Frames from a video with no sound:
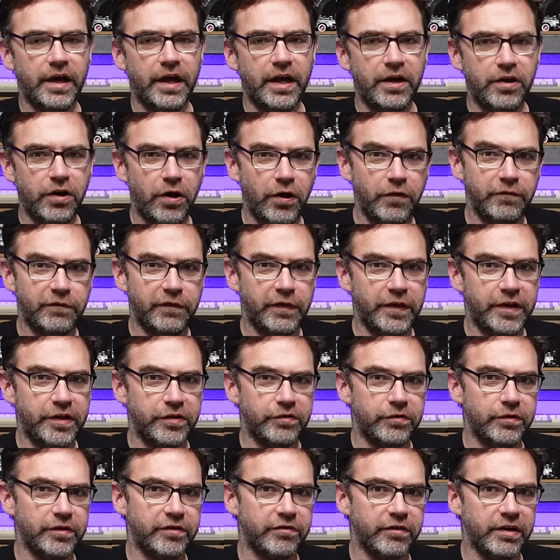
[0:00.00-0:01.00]
And hopefully
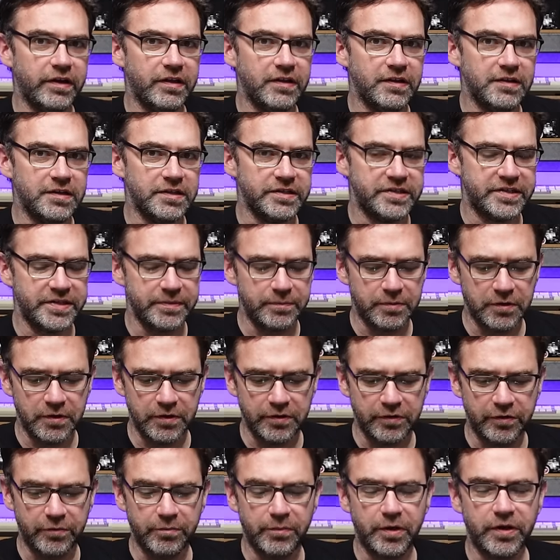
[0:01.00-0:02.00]
you'll agree that the simple
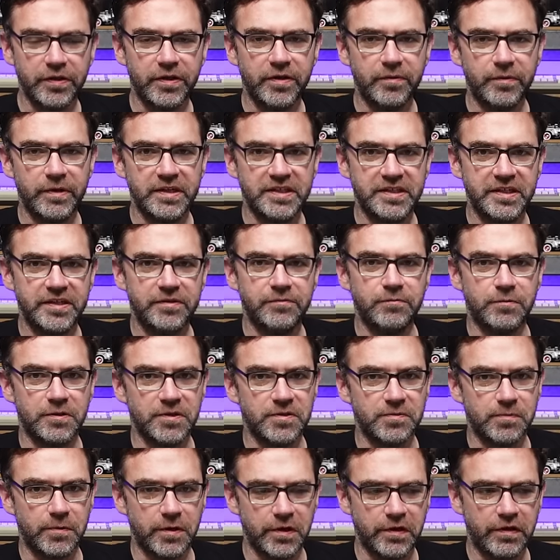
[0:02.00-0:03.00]
little mod that we did
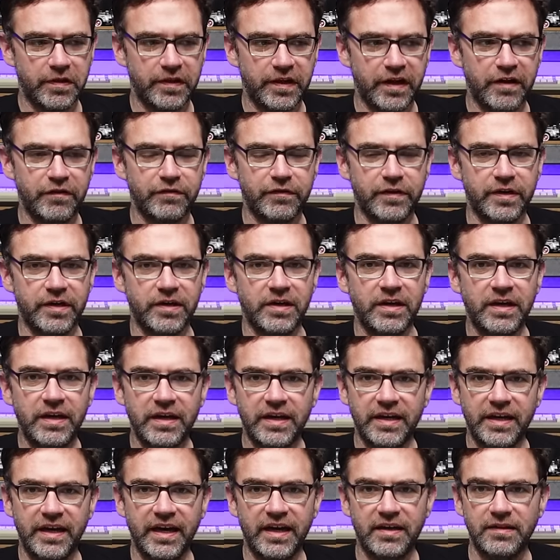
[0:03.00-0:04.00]
was worth the effort.
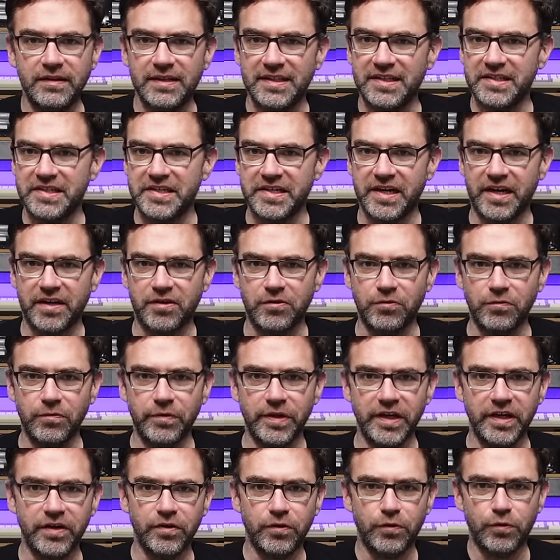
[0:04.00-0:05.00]
Now let's tackle
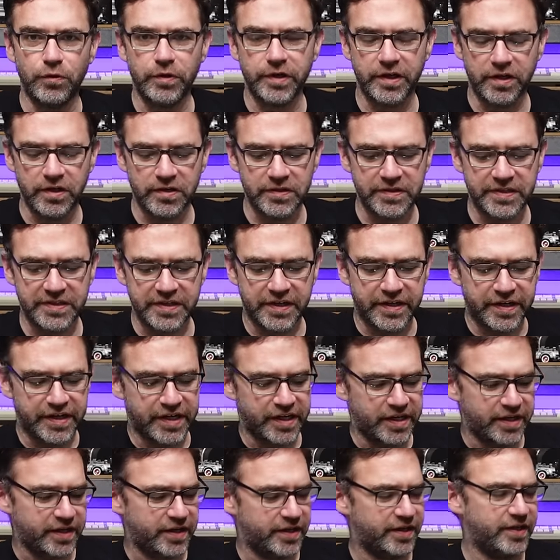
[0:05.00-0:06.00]
the audio
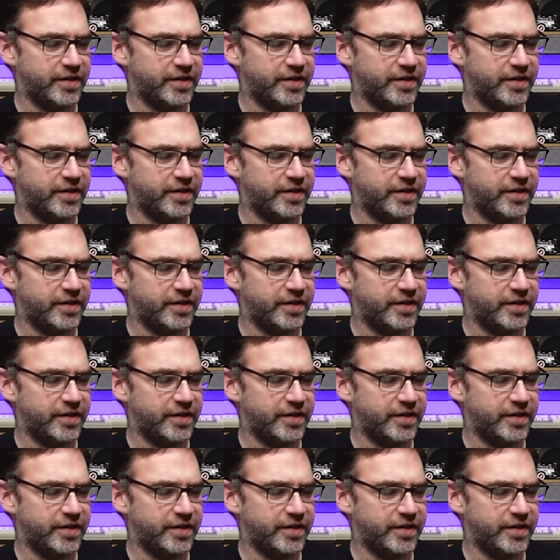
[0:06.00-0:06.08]
side.